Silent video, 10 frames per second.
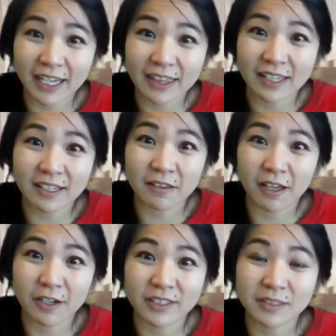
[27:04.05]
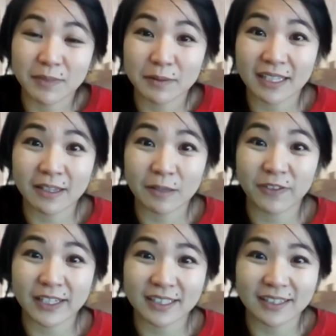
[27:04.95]
I think a lot of us sometimes end up
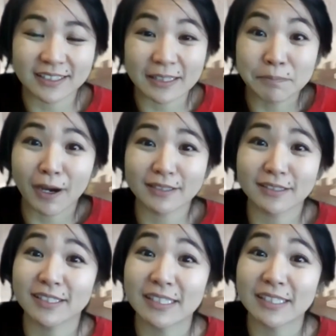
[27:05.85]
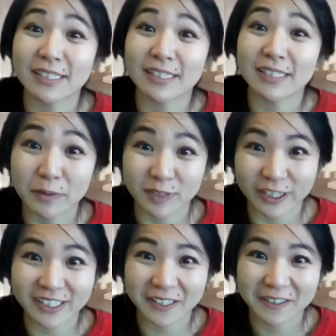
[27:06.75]
facing this imposter syndrome of
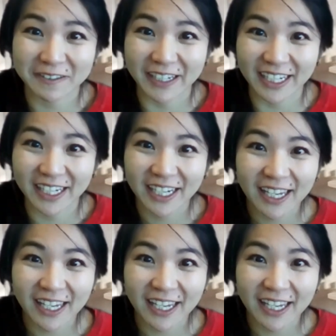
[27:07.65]
sorts, right?